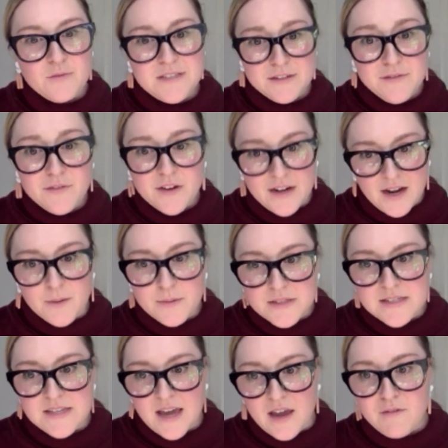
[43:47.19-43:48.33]
different, I would
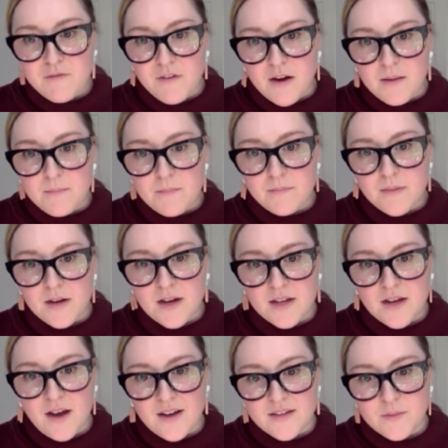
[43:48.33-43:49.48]
say, from
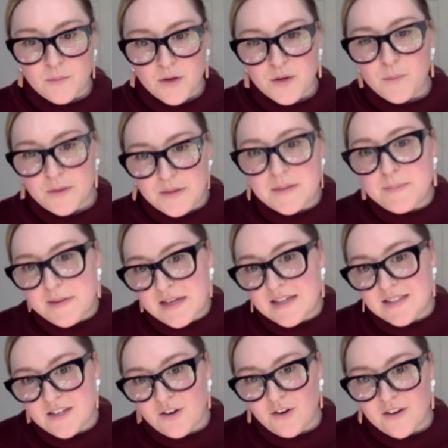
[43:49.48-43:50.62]
what would be
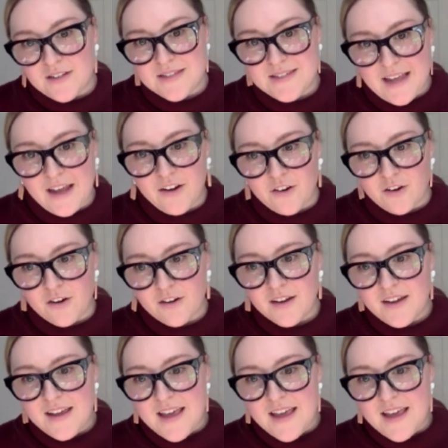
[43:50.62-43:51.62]
considered a standard.